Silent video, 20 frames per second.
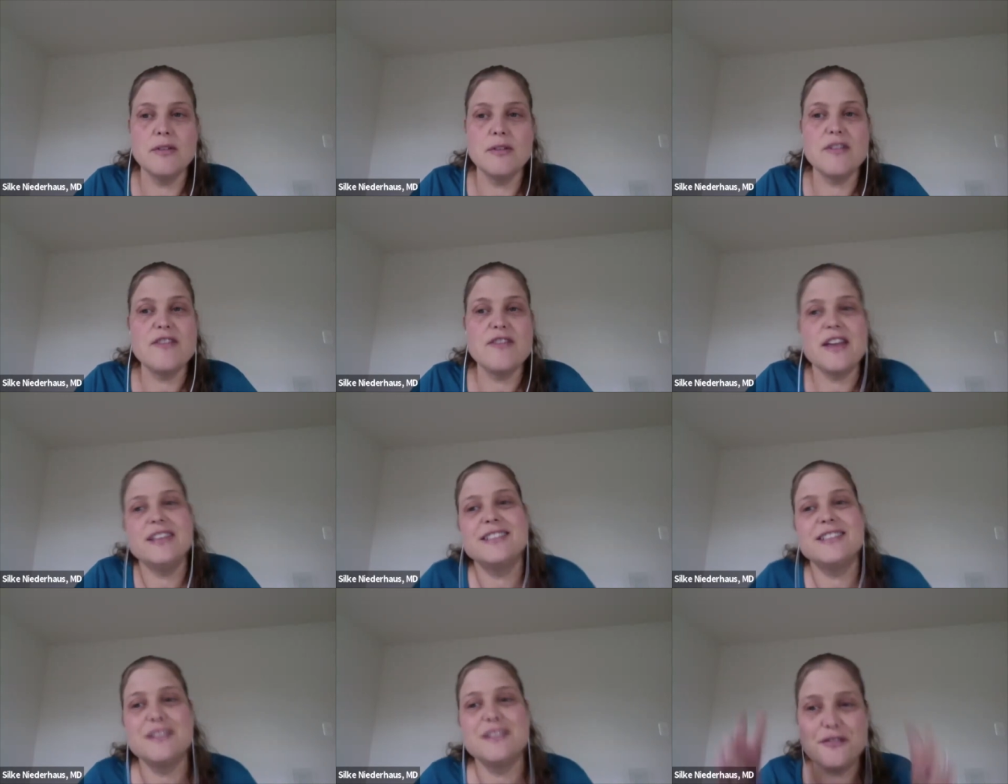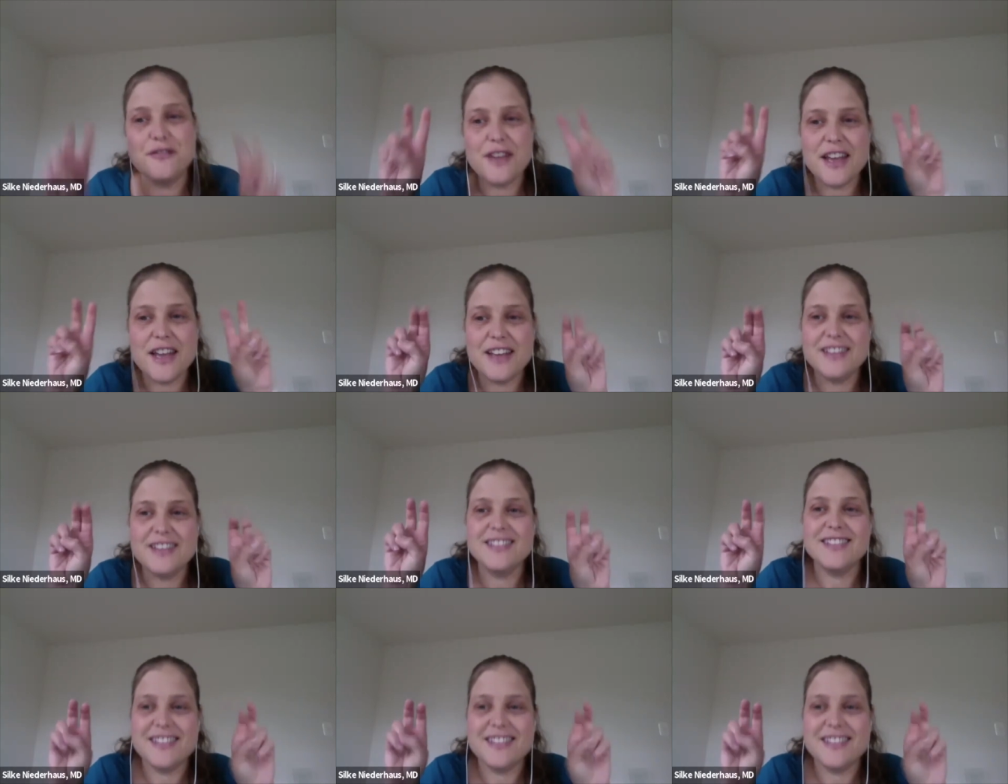face to
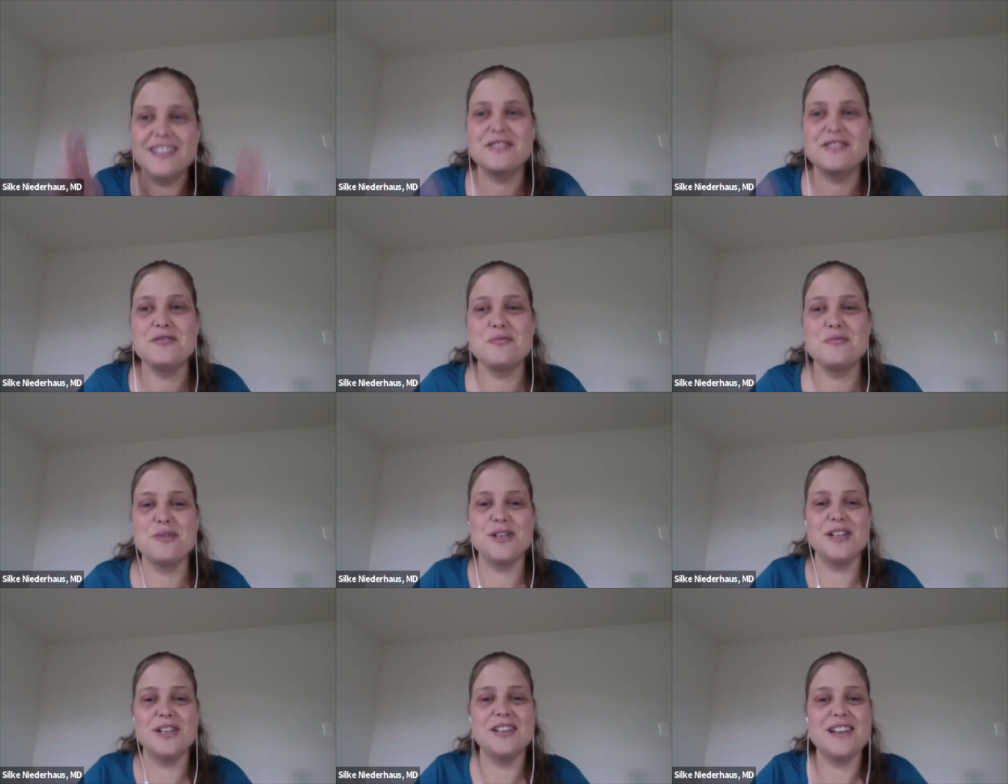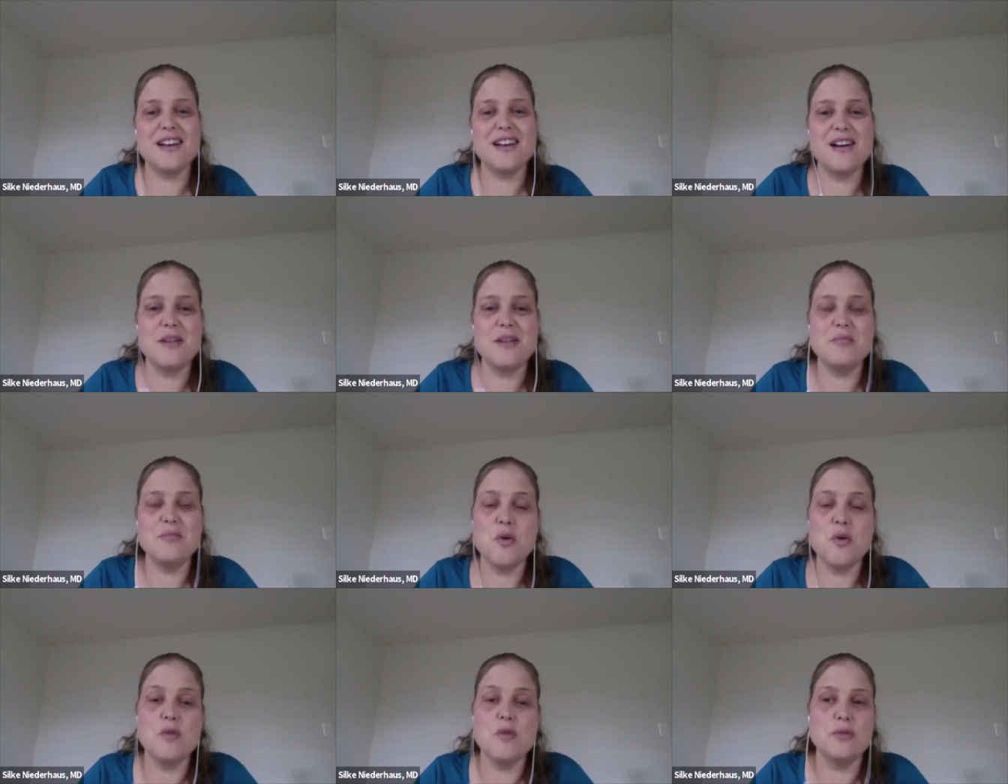face, as you will, um,
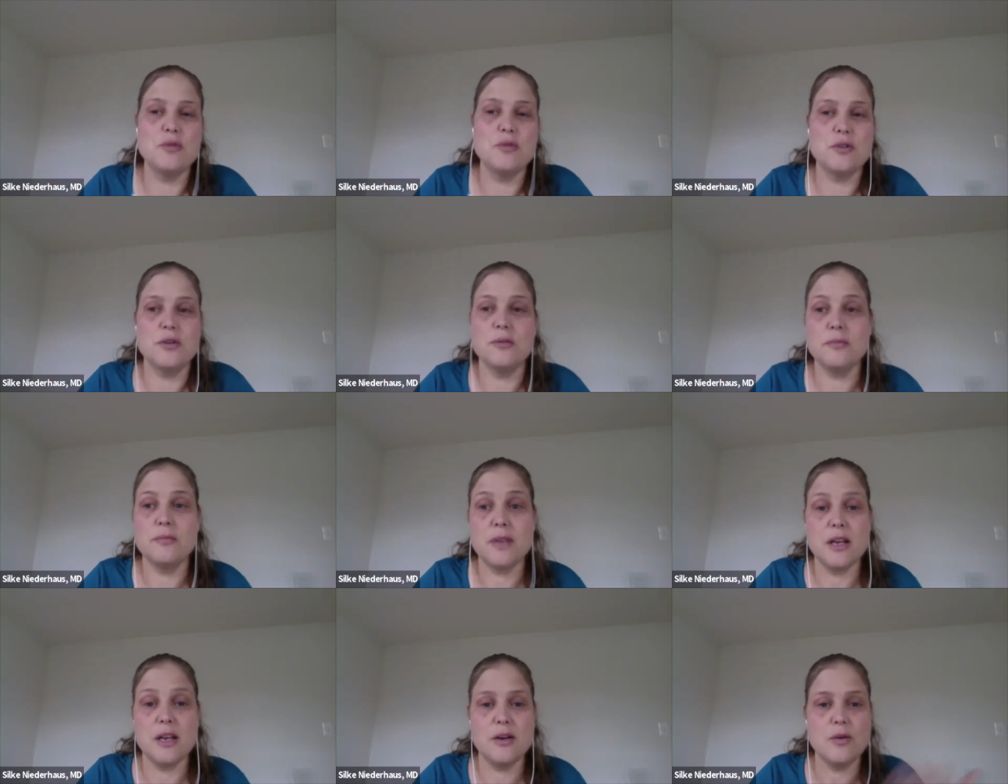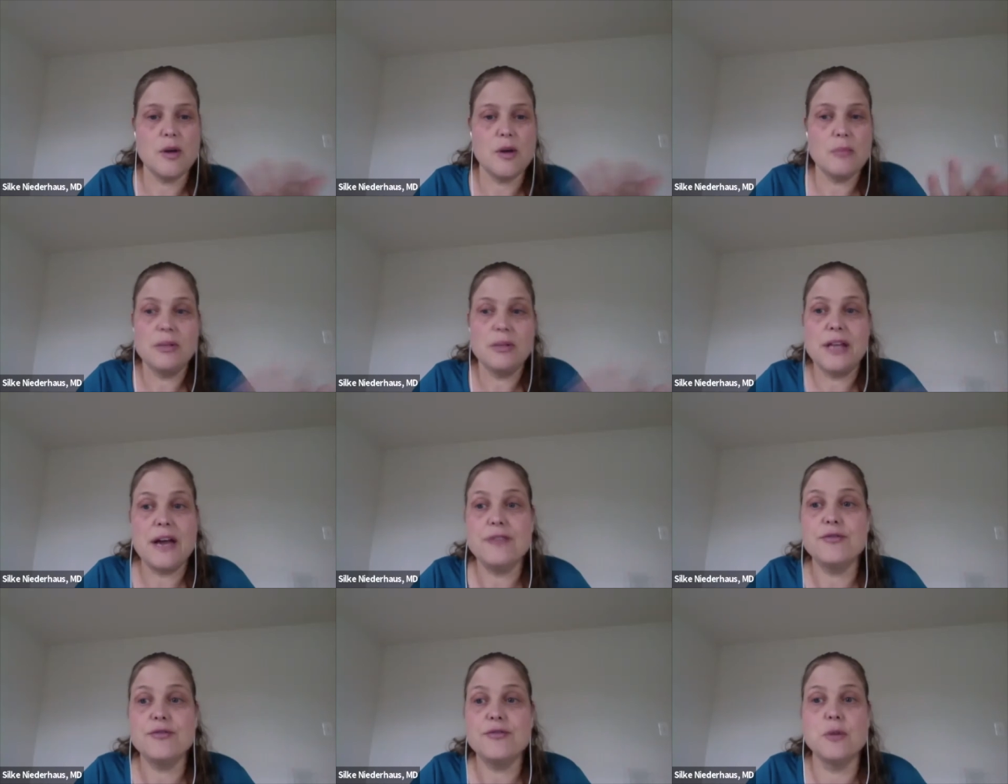over you know a
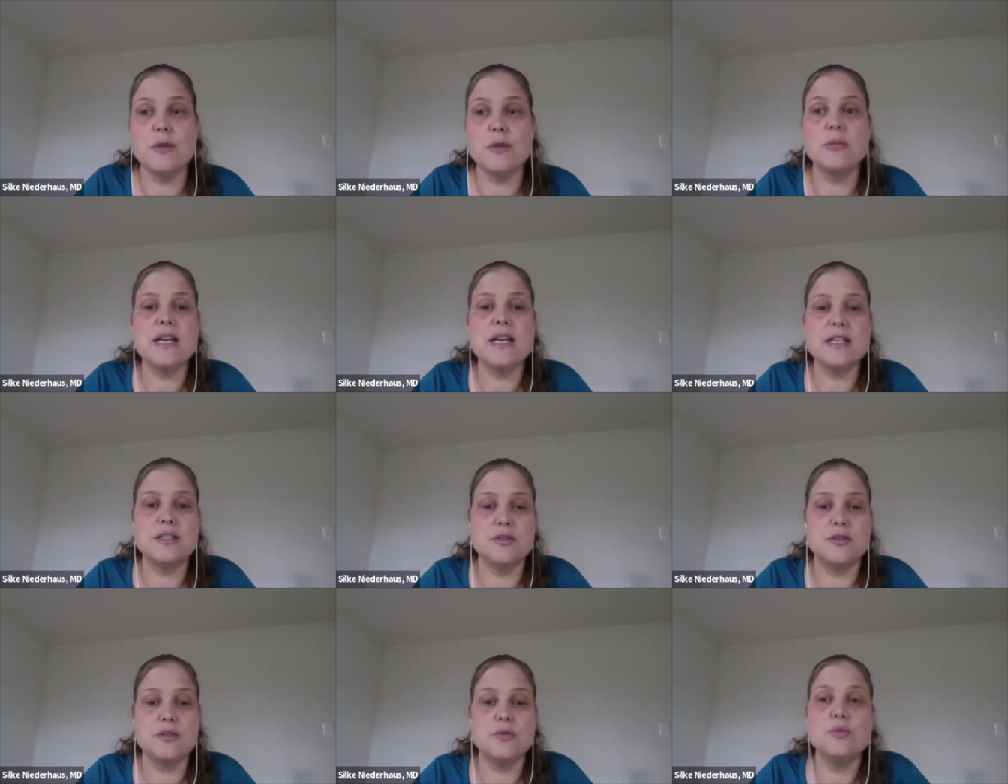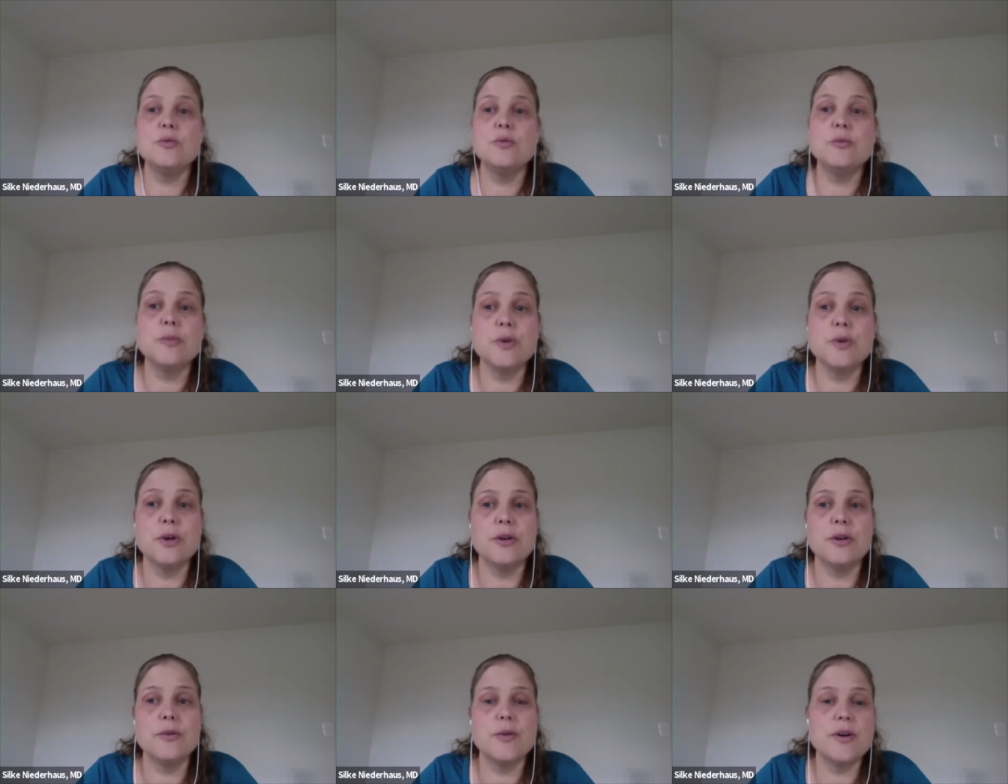platform like Zoom
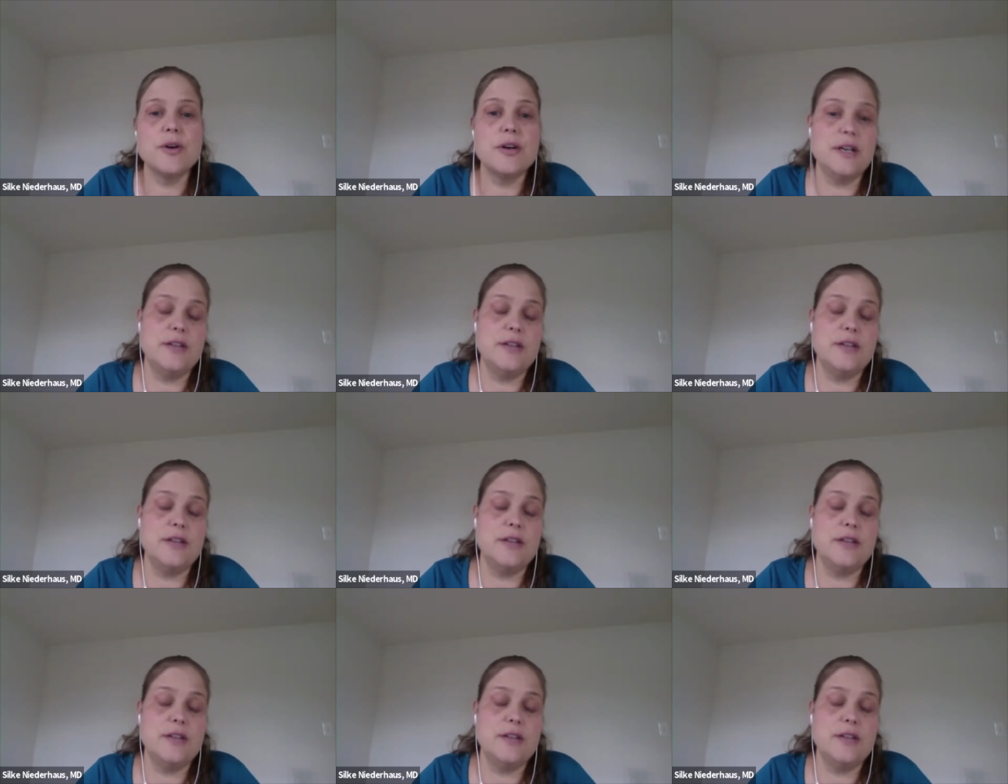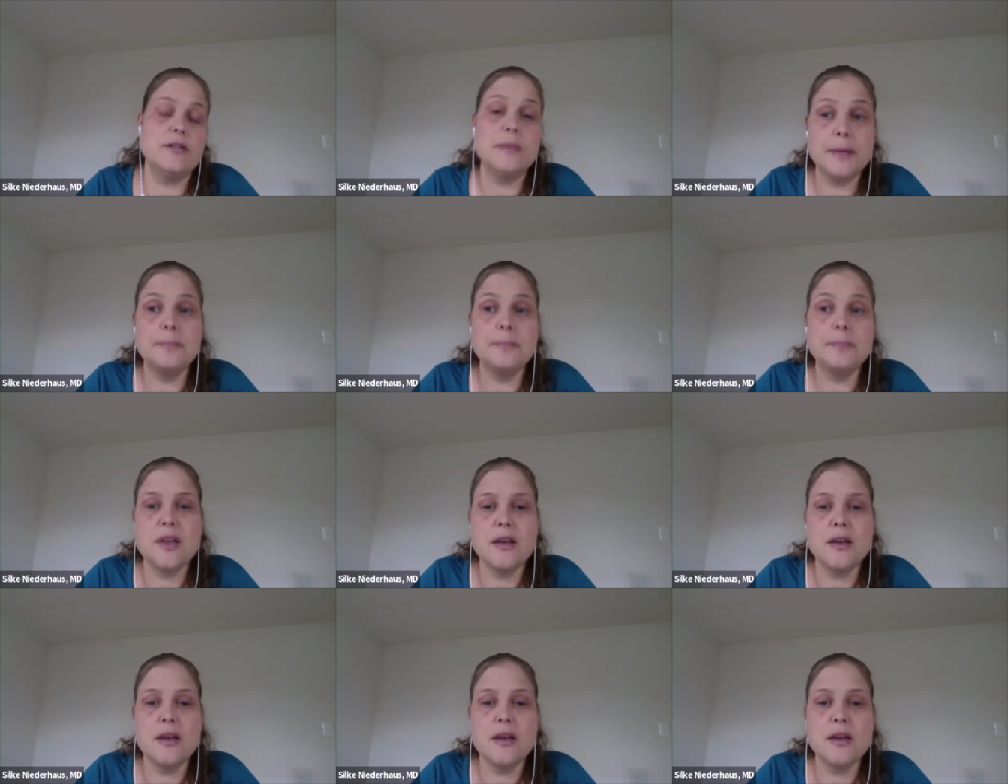or, or another one.